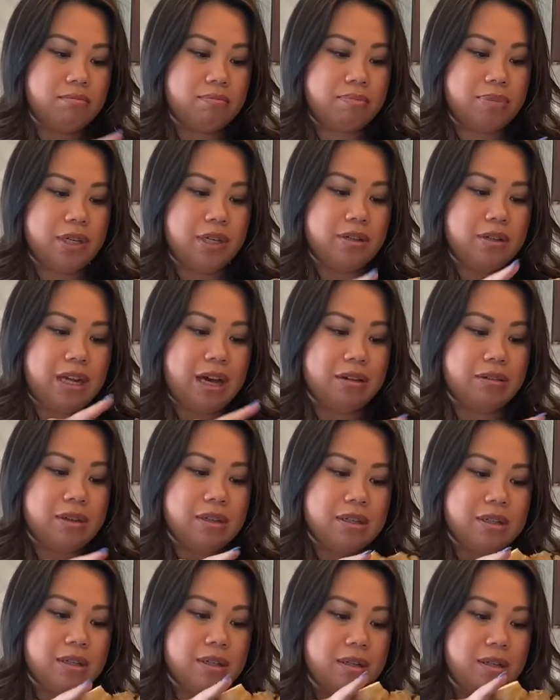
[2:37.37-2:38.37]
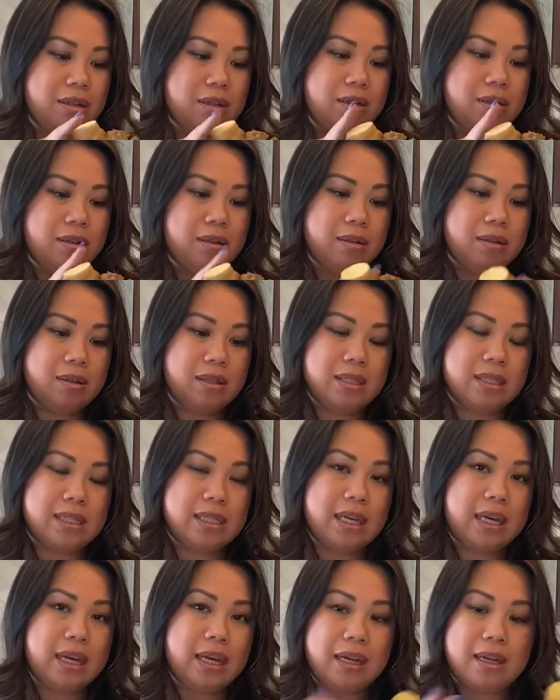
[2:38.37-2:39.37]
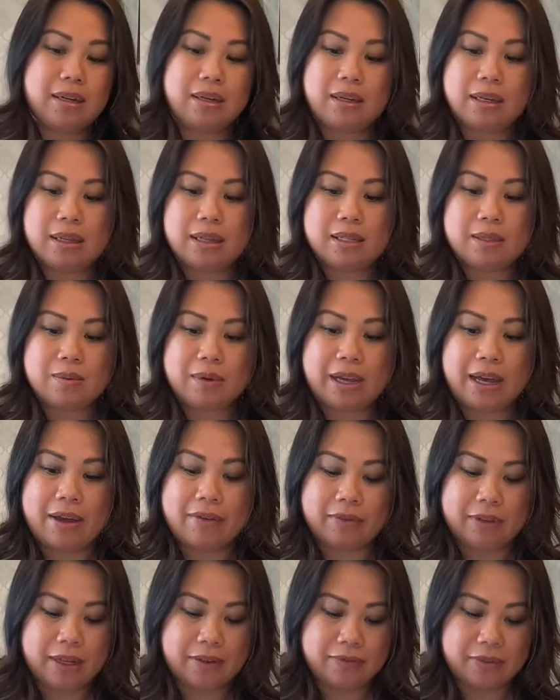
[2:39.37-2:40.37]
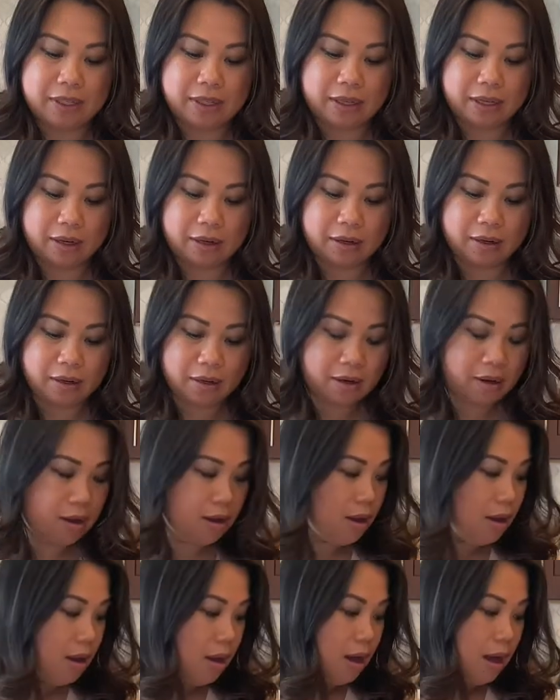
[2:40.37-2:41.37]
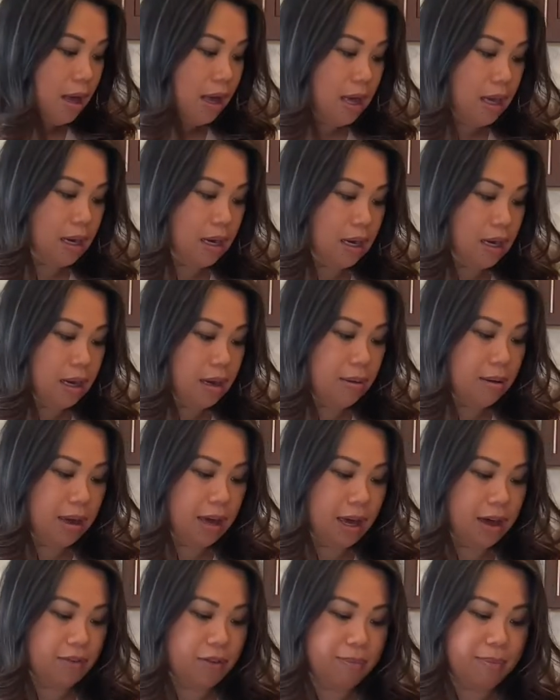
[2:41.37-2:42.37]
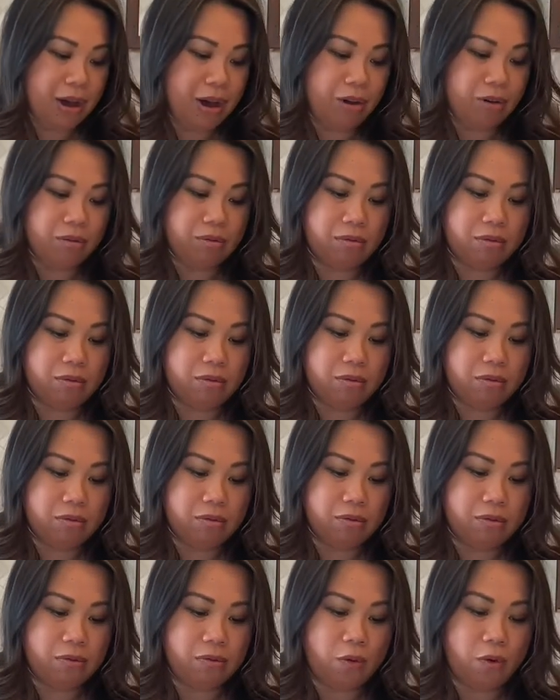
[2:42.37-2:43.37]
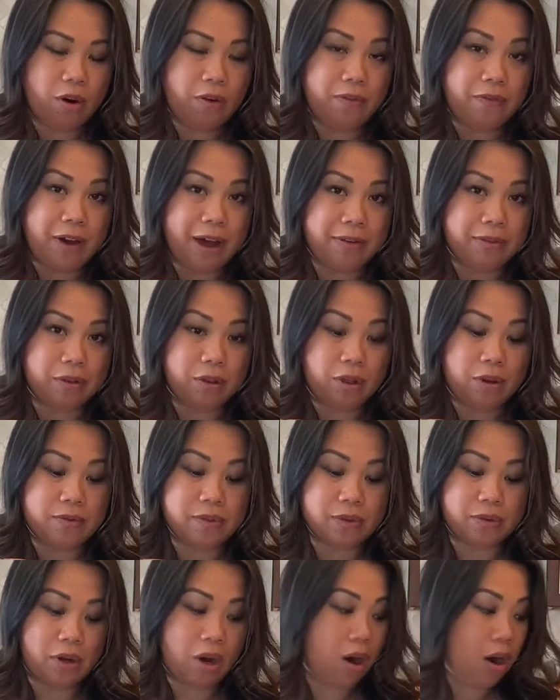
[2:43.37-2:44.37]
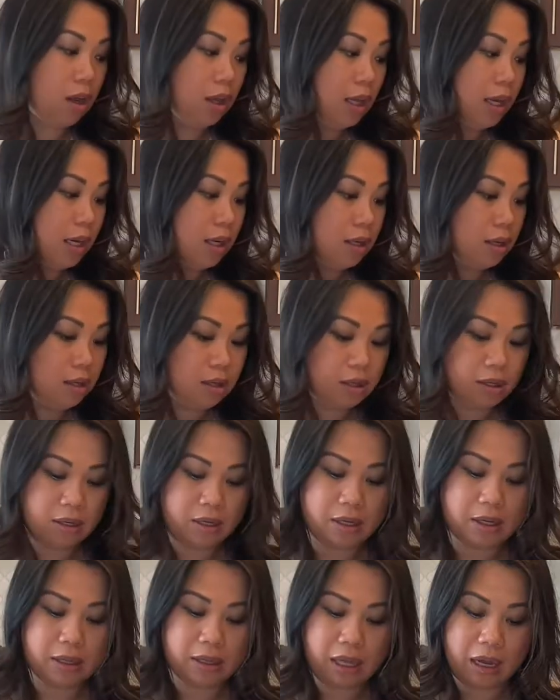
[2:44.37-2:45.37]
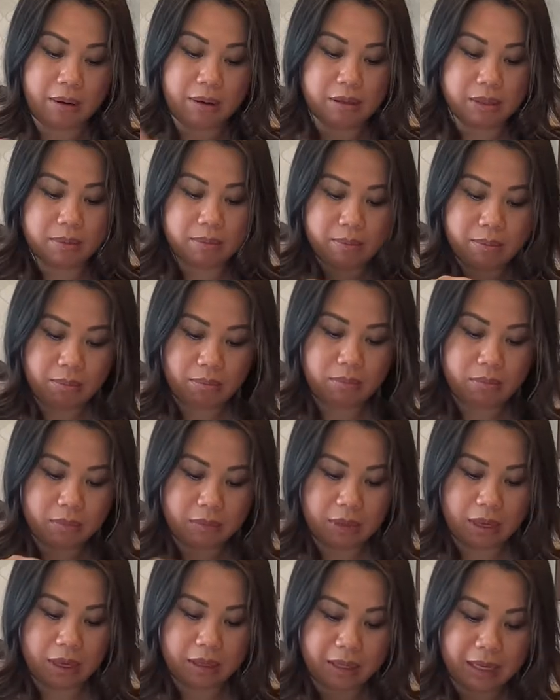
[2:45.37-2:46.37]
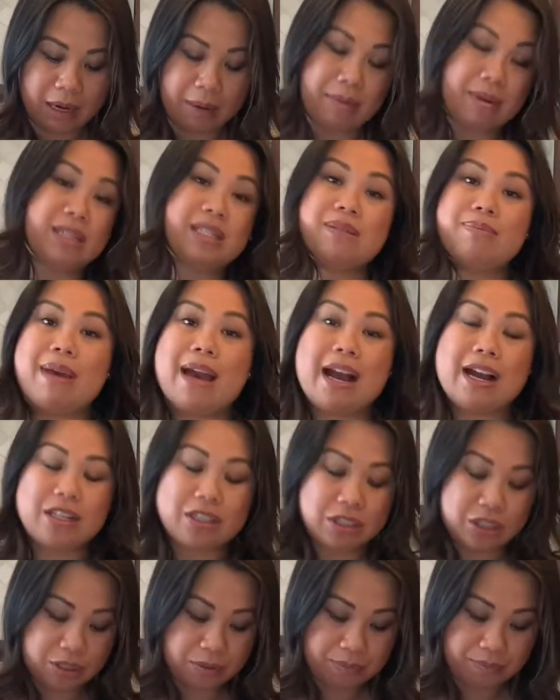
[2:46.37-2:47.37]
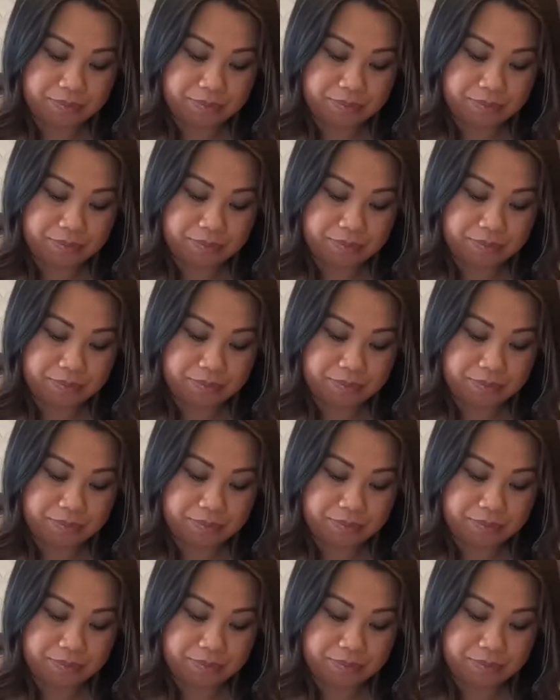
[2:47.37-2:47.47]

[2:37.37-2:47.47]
peeled out the skin, and this is what I have left in there. And then I have about 4 or 5 cloves of garlic that I'm gonna smash. Or